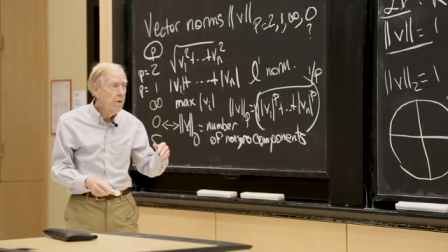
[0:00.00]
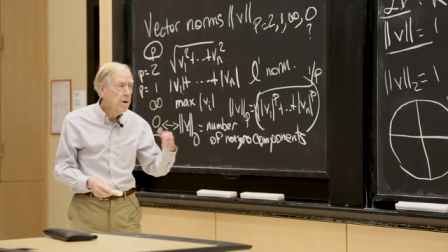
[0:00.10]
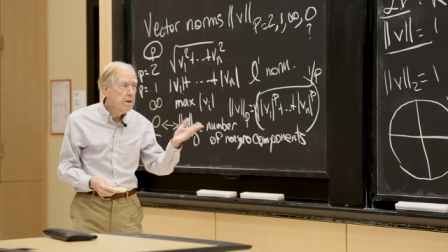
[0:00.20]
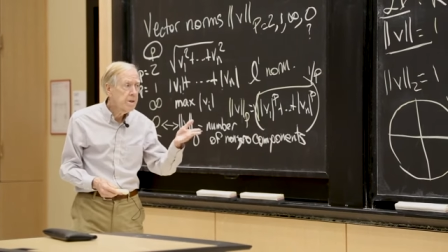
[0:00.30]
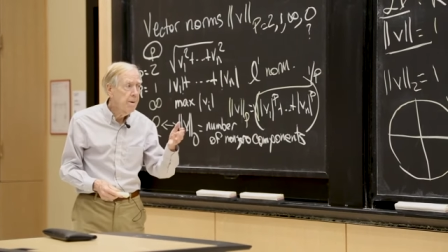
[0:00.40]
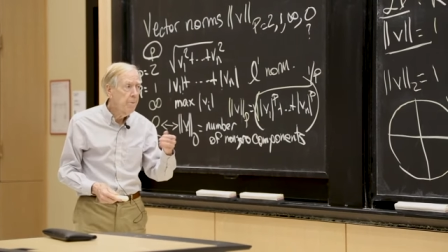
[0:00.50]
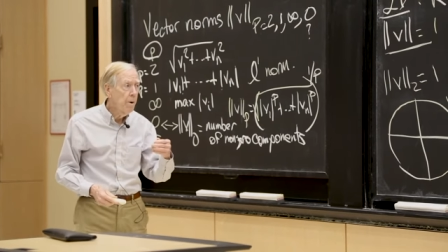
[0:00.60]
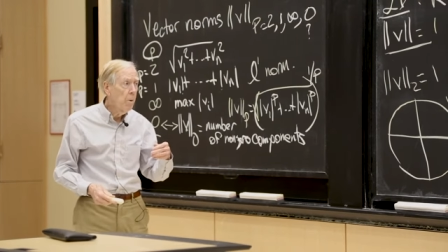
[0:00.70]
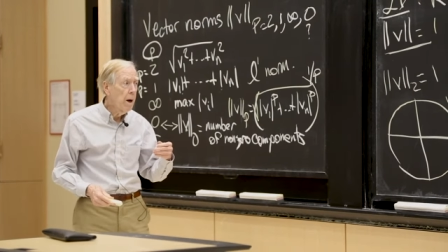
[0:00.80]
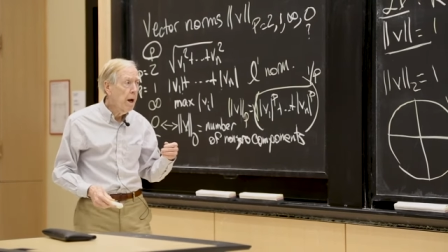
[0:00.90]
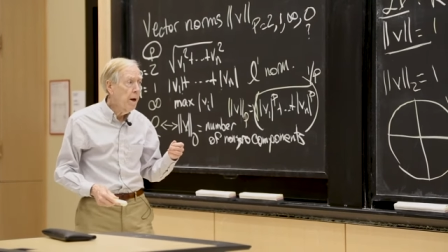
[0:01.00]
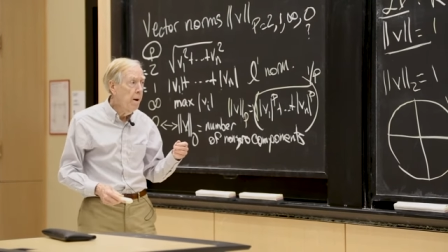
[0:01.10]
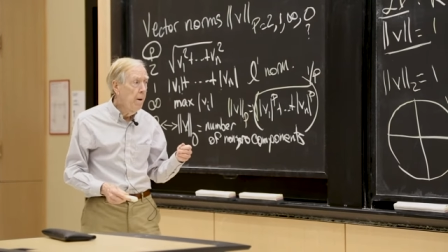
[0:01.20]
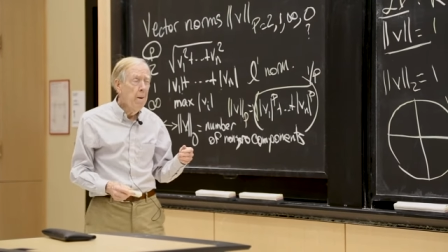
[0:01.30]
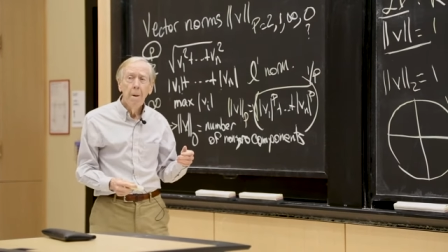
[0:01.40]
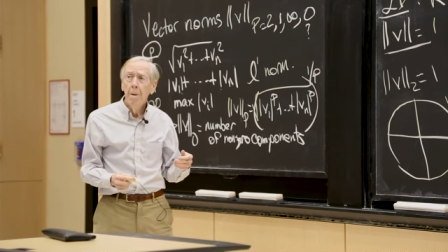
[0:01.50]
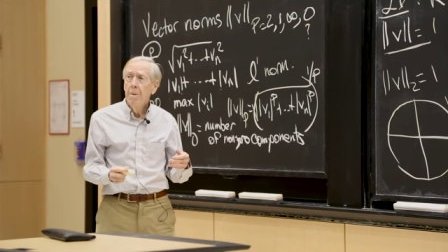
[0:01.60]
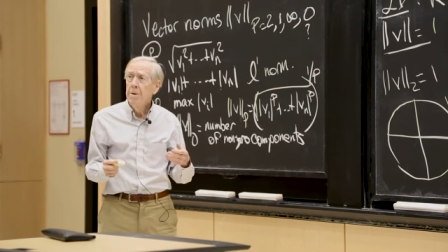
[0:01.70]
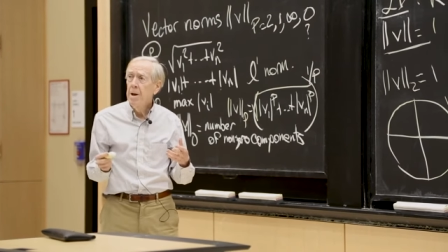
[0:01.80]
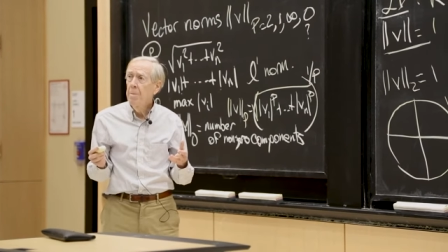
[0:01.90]
very simple way
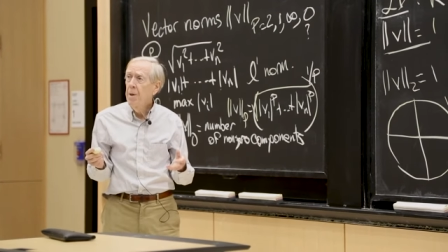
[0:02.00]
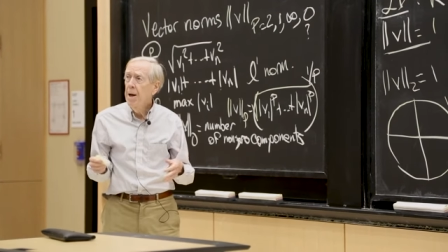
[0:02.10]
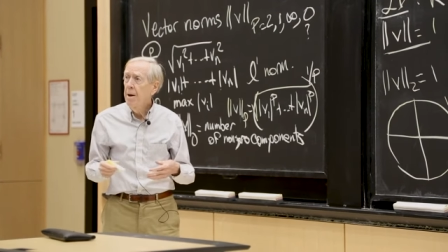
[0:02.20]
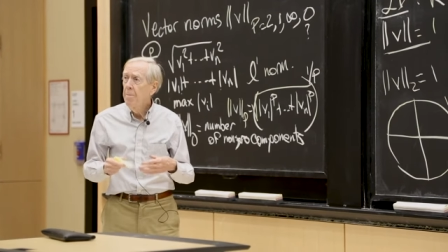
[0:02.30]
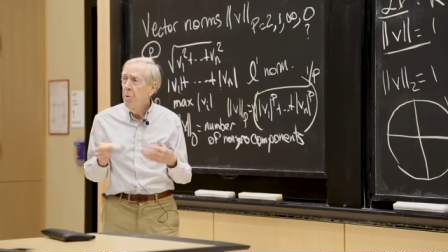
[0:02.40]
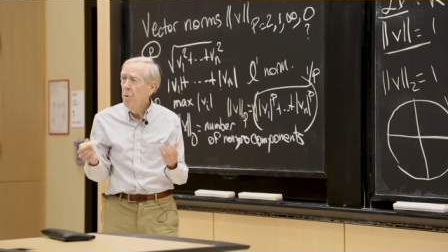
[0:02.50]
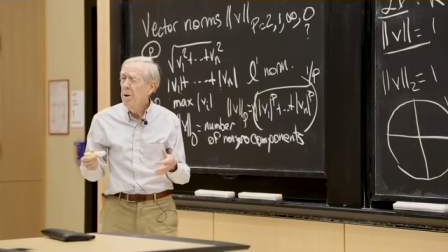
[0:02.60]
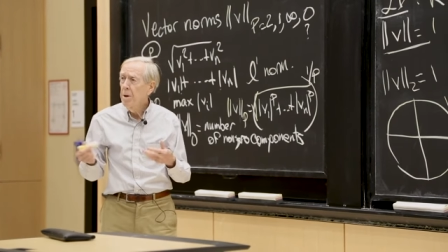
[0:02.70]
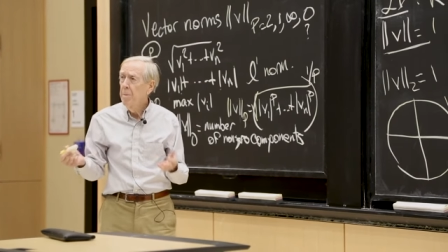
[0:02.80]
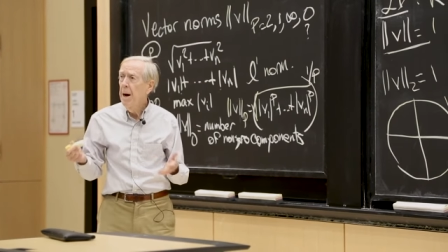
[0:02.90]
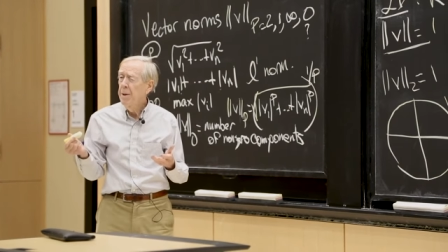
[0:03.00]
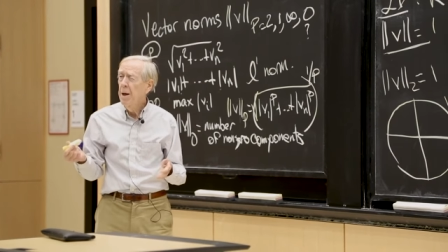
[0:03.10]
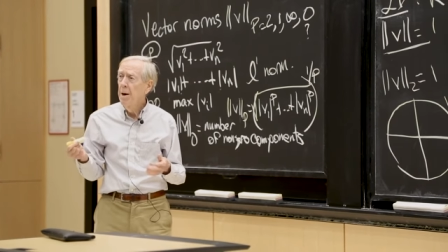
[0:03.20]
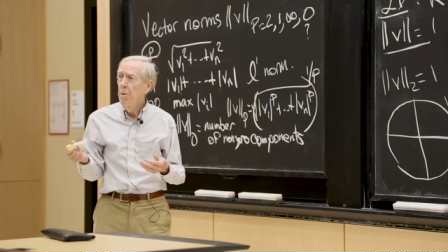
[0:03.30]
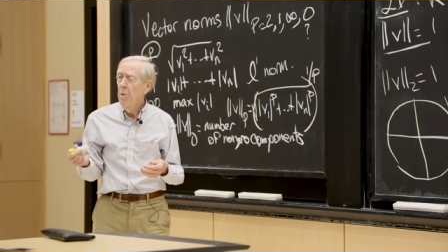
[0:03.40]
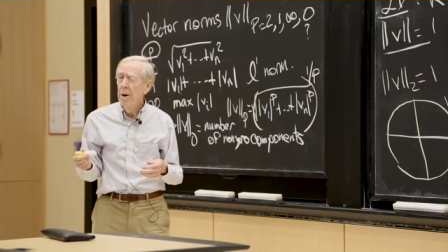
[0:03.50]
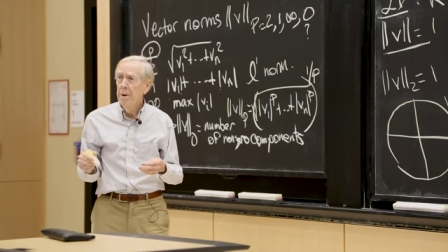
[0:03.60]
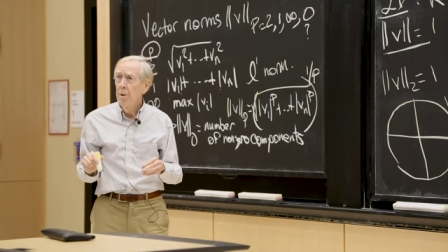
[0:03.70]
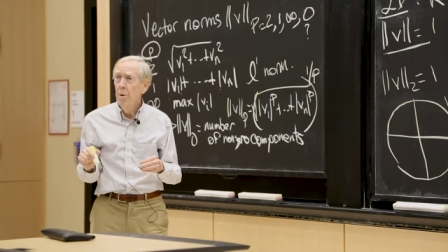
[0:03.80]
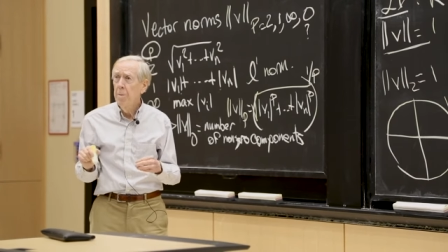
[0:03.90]
something important about the
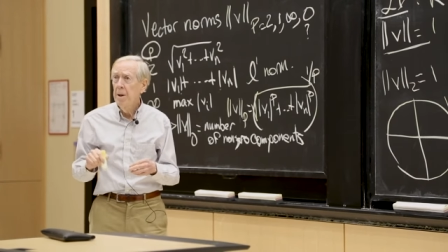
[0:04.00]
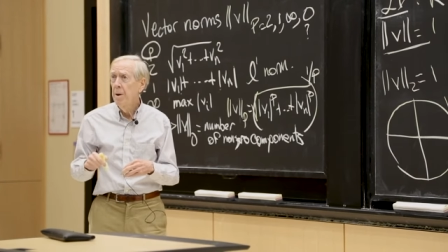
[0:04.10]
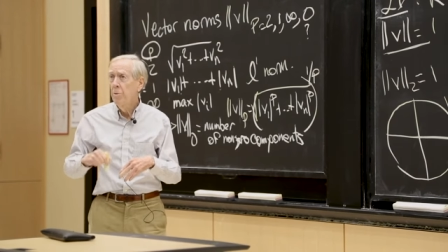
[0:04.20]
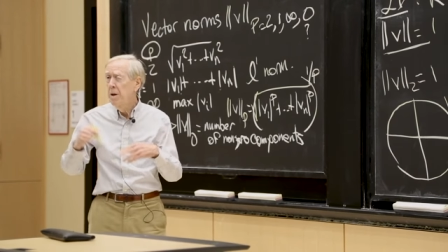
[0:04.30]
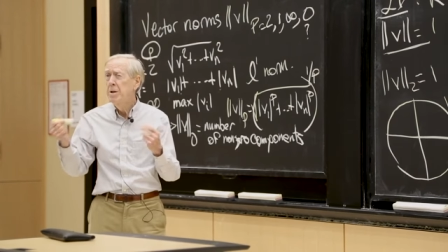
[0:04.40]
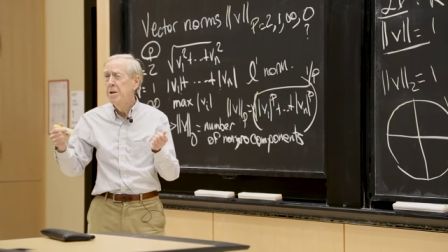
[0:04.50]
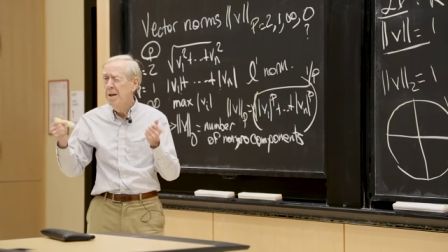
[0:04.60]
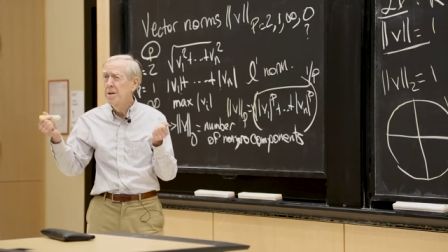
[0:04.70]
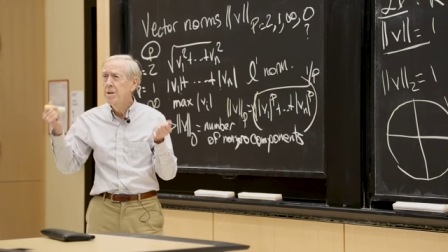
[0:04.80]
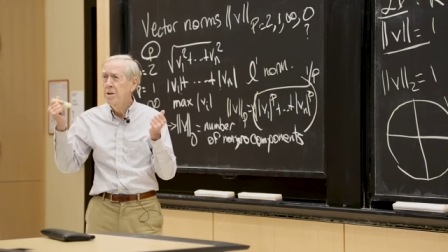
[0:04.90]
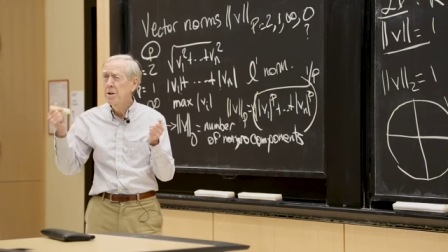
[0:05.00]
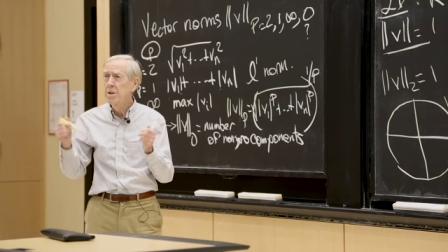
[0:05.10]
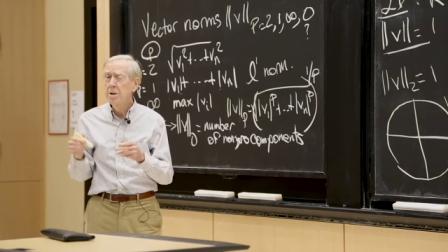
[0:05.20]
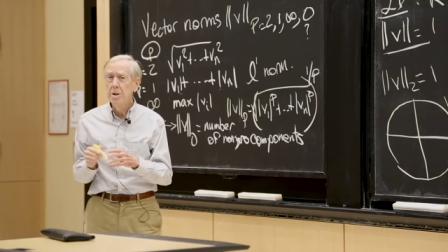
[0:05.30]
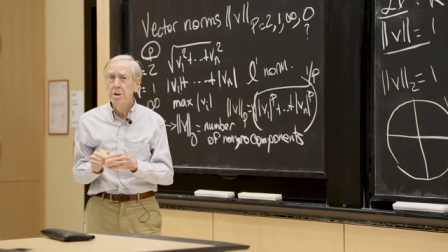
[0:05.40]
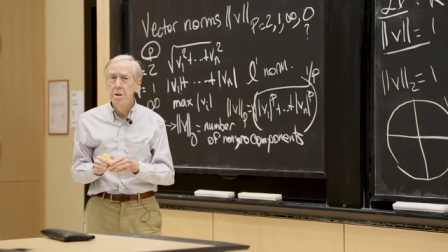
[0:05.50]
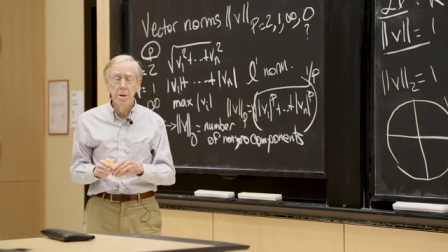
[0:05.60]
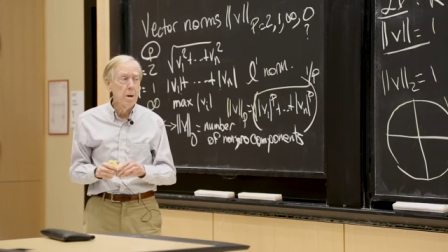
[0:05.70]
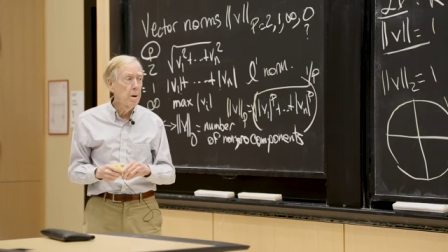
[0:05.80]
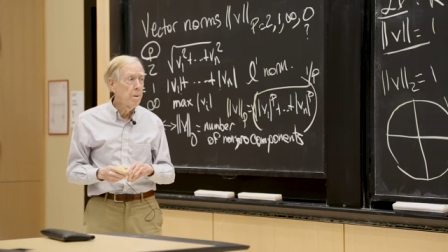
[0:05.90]
L1 norm and the reason it's just
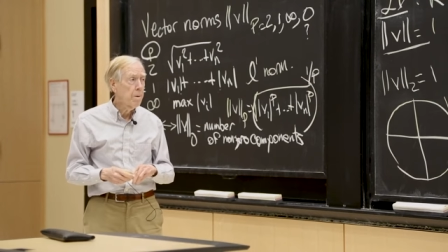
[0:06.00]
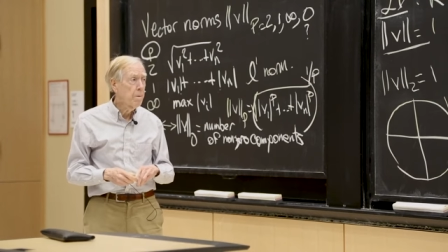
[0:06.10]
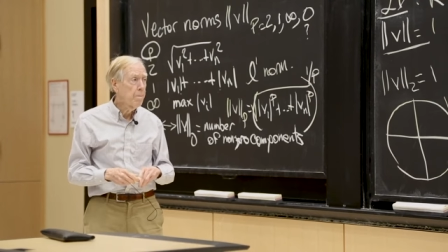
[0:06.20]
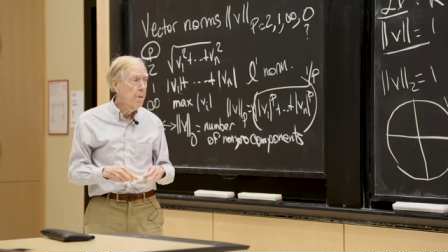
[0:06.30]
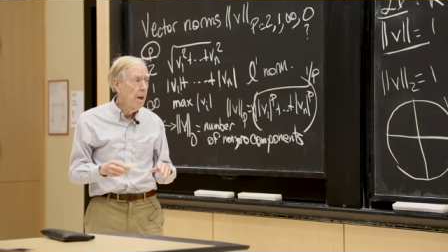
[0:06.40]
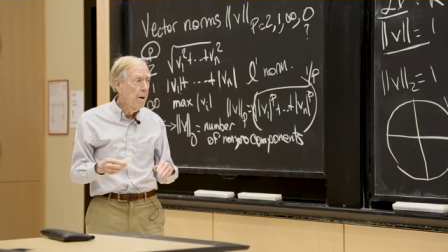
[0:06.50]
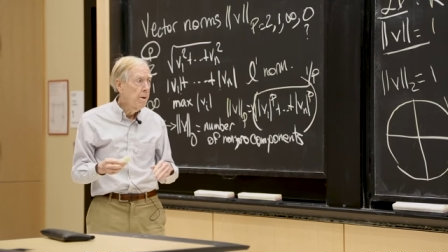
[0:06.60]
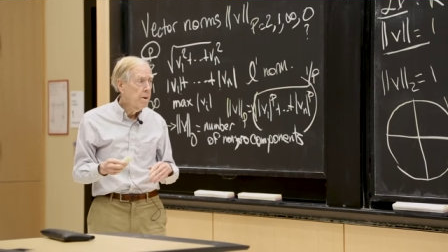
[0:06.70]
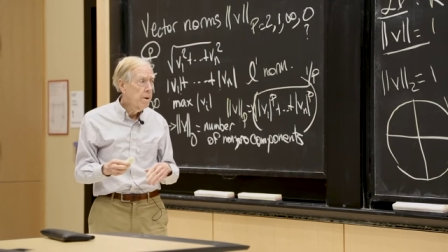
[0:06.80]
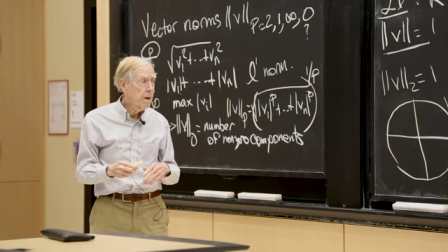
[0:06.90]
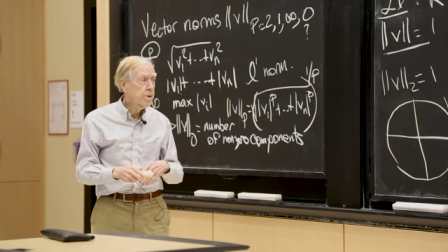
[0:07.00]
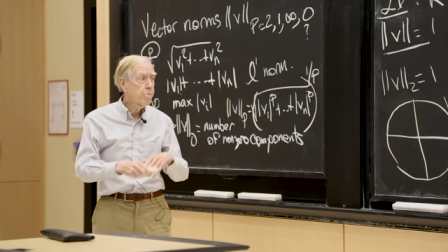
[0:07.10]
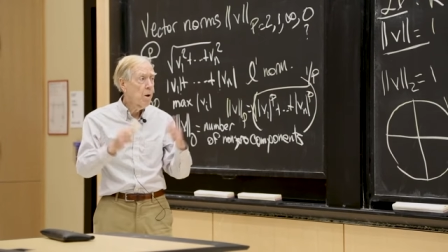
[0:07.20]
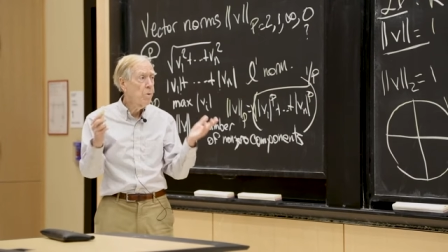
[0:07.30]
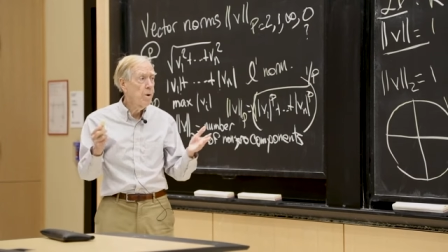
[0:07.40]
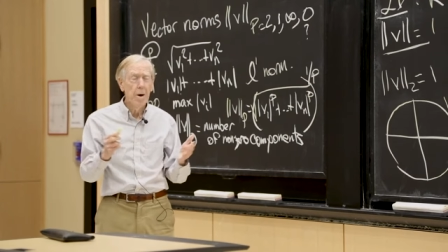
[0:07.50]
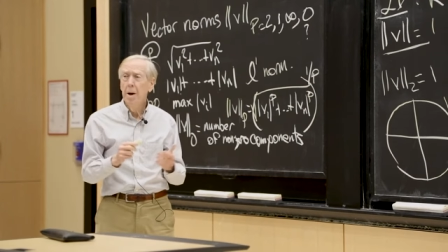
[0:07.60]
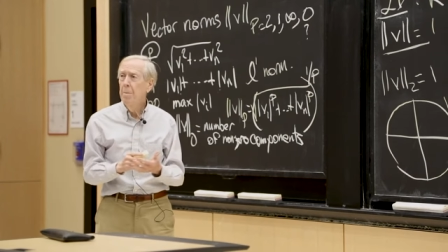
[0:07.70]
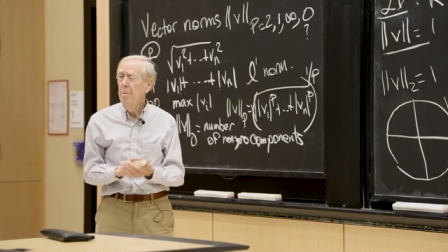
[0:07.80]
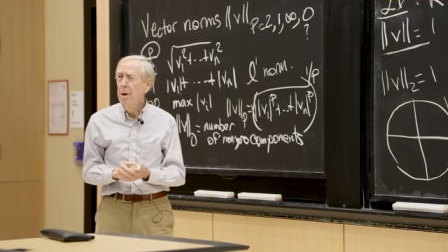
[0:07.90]
uh, exploded
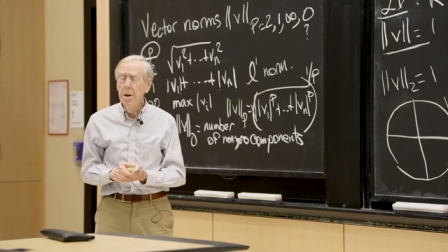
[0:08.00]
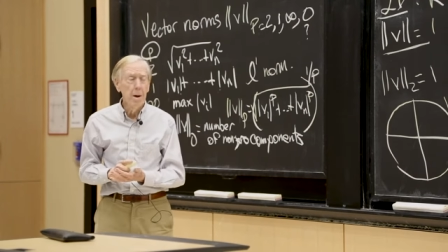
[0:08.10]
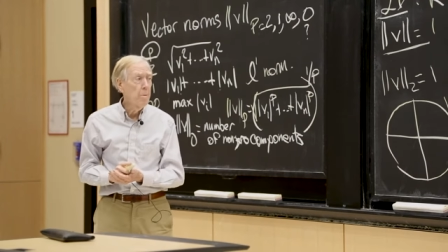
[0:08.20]
in, in